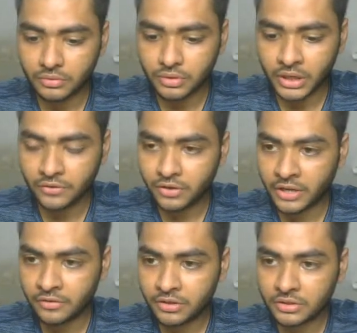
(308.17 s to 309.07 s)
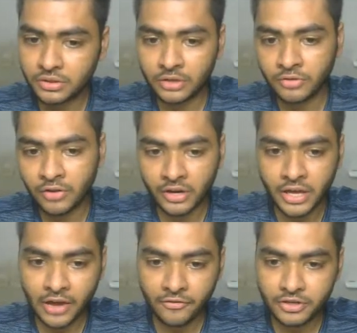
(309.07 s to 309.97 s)
Anyone having? If anyone
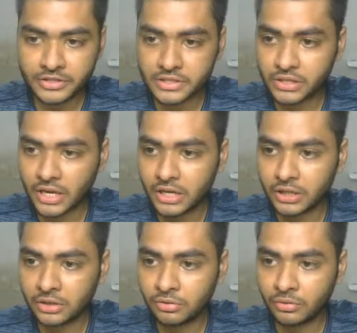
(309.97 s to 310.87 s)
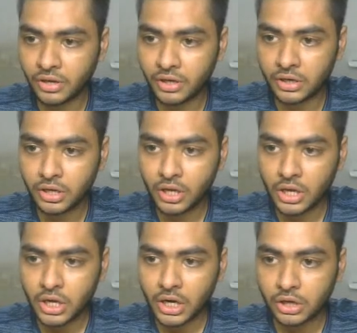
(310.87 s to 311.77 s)
have it, then you can
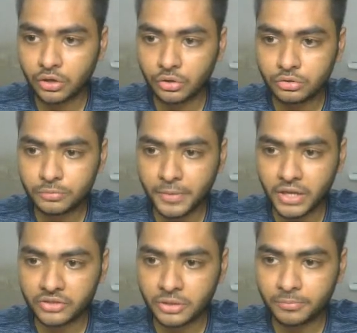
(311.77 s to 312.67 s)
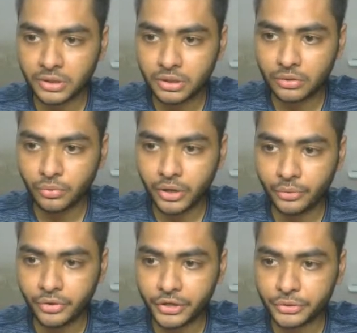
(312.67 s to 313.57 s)
go to page number
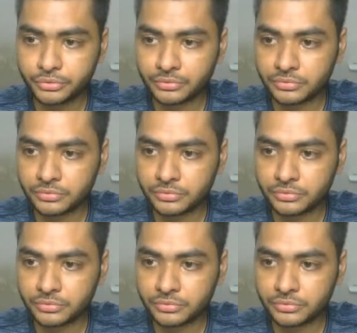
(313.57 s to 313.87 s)
122.